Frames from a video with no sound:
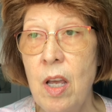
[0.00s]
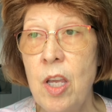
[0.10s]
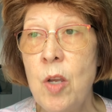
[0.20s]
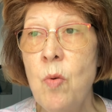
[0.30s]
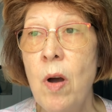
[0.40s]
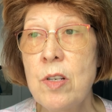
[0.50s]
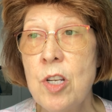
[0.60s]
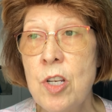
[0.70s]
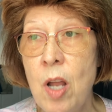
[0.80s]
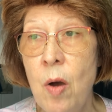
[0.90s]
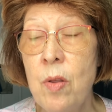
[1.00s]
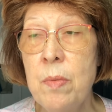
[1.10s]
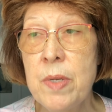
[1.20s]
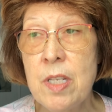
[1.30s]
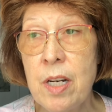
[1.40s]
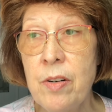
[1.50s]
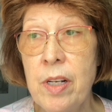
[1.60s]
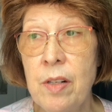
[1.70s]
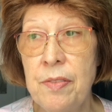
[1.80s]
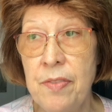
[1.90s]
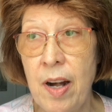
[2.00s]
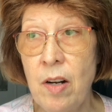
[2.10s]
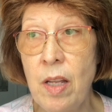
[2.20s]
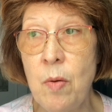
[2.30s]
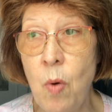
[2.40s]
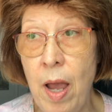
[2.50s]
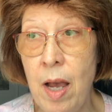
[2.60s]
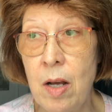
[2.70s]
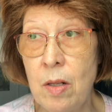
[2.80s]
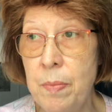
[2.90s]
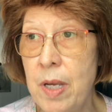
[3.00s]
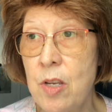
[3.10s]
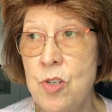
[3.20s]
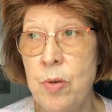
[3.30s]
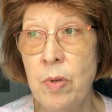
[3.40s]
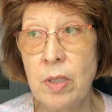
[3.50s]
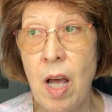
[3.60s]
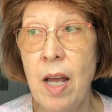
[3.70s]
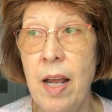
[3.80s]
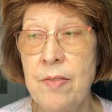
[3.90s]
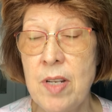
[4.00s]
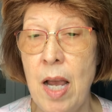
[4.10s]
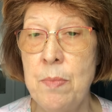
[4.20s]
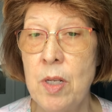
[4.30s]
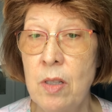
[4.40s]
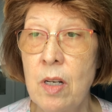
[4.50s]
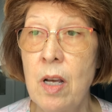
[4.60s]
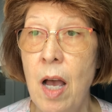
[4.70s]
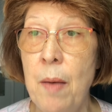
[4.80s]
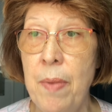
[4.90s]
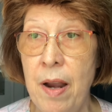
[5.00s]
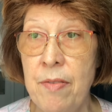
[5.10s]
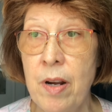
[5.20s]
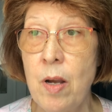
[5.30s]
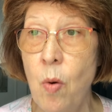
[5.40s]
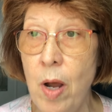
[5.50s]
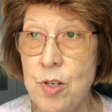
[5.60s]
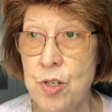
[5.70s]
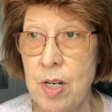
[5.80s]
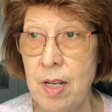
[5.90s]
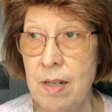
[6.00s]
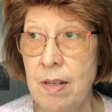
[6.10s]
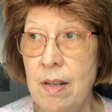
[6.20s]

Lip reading: You want to know the material fairly well because you will not have time to look up every question.